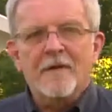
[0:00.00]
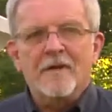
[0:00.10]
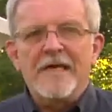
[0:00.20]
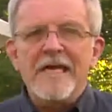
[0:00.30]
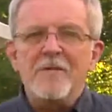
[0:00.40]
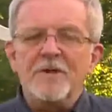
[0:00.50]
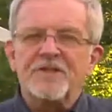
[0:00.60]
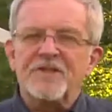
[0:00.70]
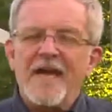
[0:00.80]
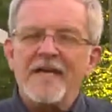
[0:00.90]
Lee would
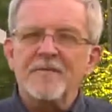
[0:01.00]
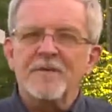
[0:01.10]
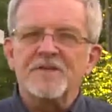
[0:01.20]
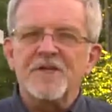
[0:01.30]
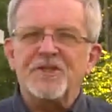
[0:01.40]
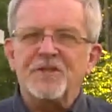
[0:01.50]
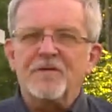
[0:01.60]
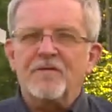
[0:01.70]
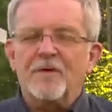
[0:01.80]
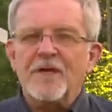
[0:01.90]
stay in
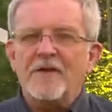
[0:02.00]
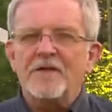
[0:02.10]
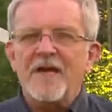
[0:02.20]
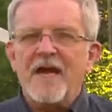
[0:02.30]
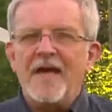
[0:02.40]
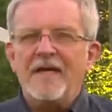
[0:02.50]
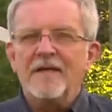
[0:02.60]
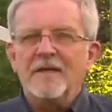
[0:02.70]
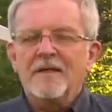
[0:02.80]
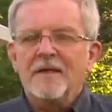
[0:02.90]
position for another day
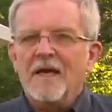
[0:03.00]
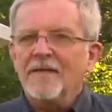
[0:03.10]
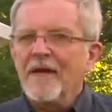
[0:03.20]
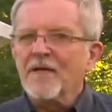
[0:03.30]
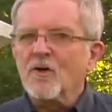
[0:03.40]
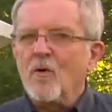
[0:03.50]
and then